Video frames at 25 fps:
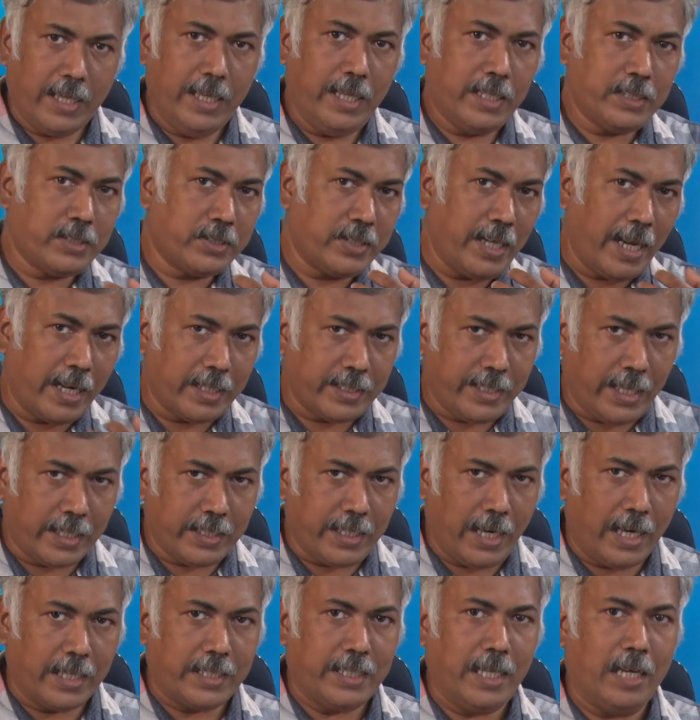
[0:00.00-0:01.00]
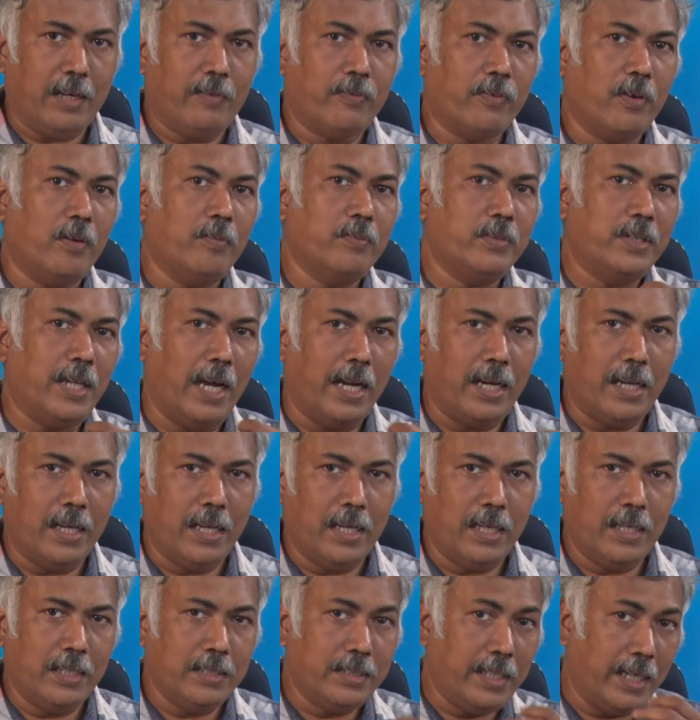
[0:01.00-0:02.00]
extract the data from
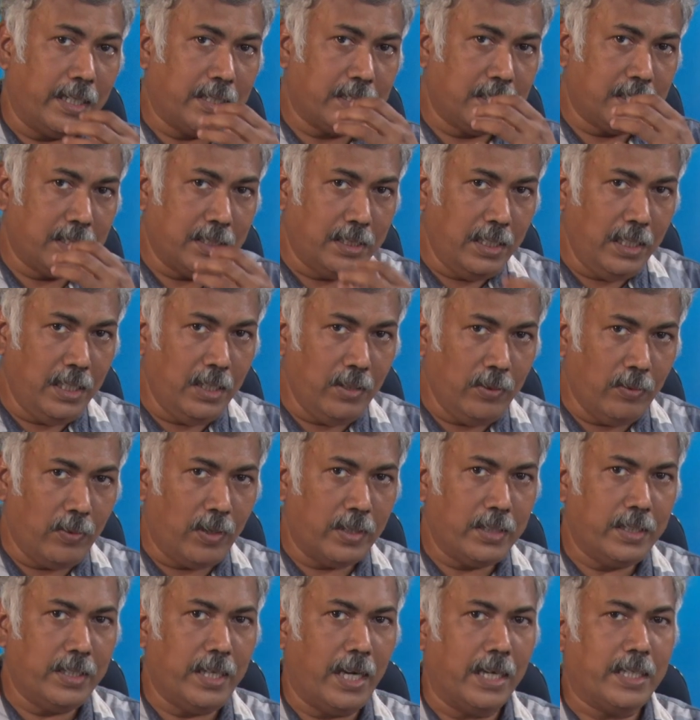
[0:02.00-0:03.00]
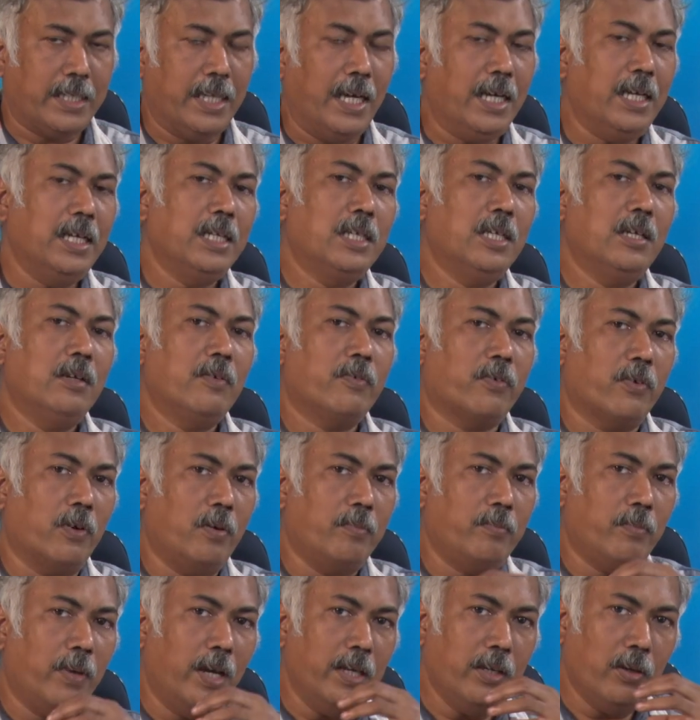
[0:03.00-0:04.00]
da that C1 data
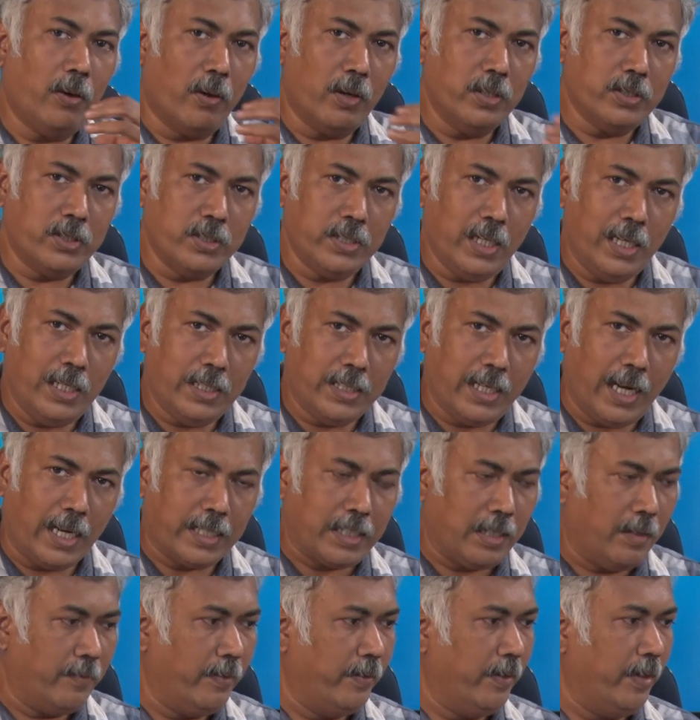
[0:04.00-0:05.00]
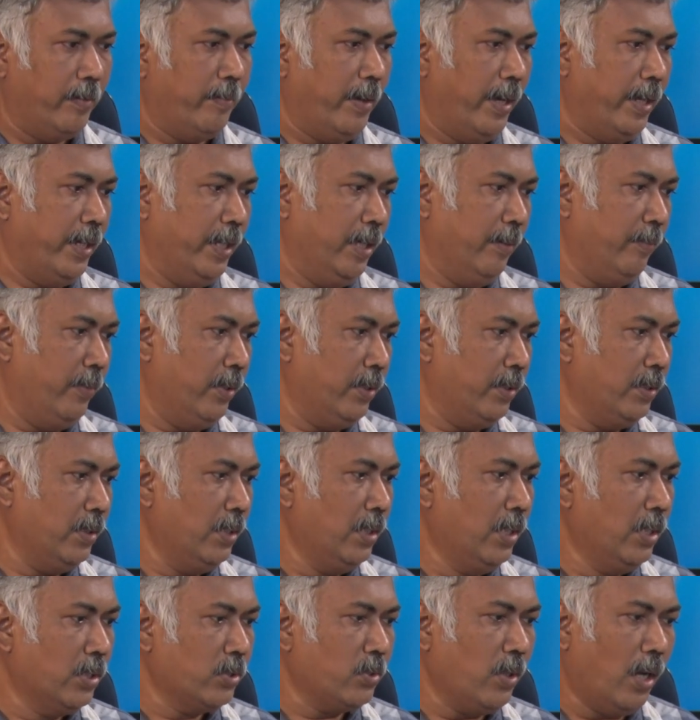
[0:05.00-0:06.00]
from my original data variable.
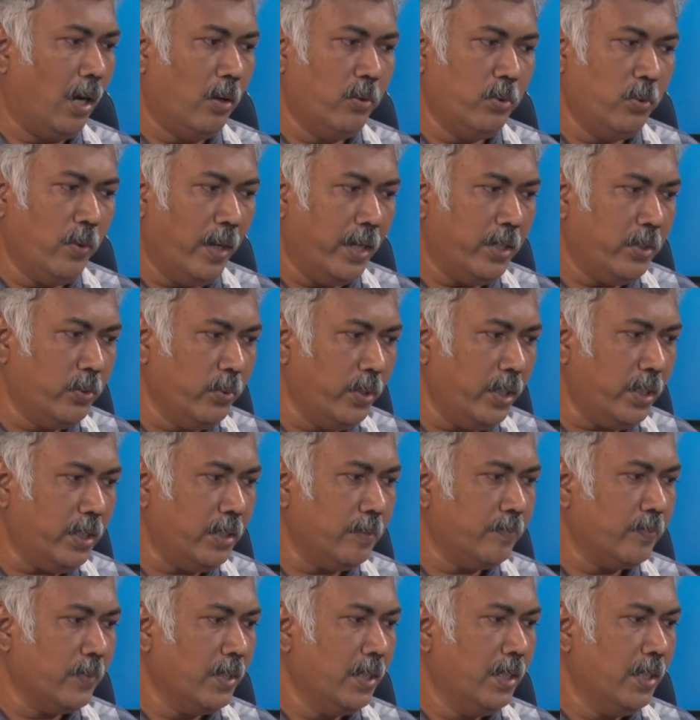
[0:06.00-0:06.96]
So, how do I do it?